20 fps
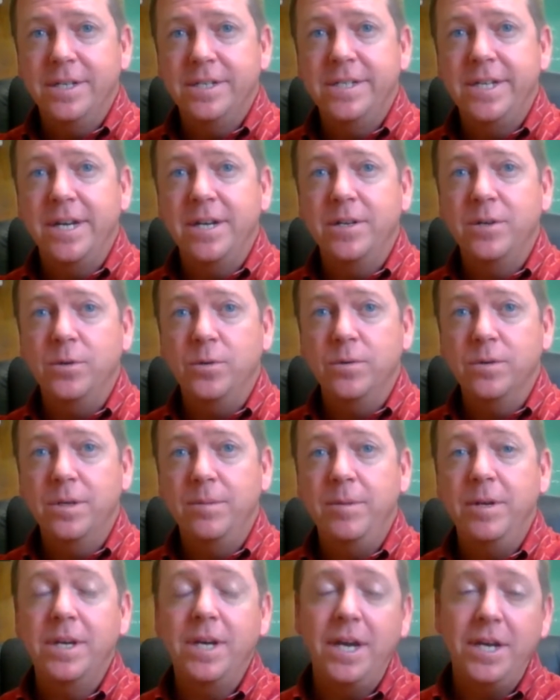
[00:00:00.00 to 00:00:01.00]
technical
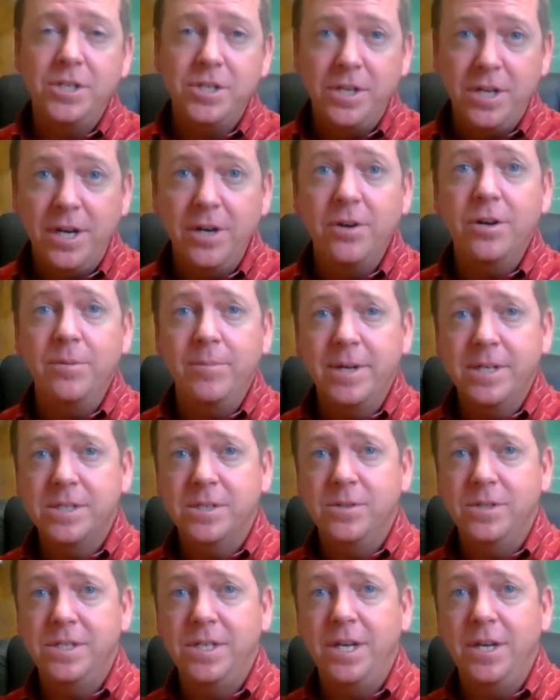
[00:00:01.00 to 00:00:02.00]
communication here at New
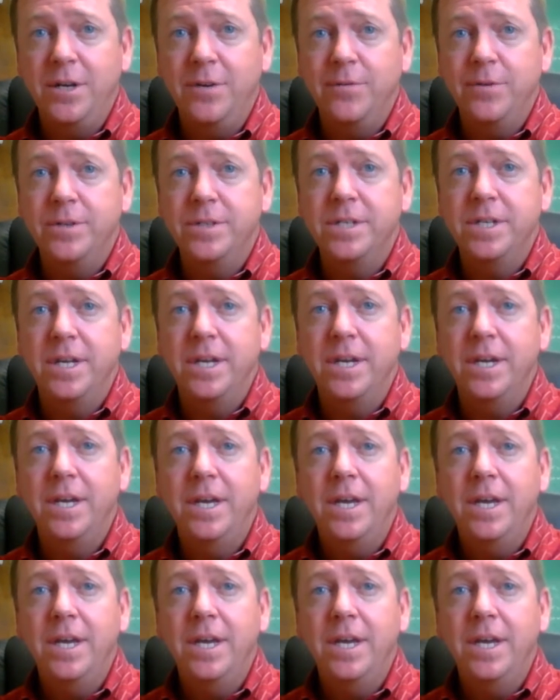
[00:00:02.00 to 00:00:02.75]
Mexico State University,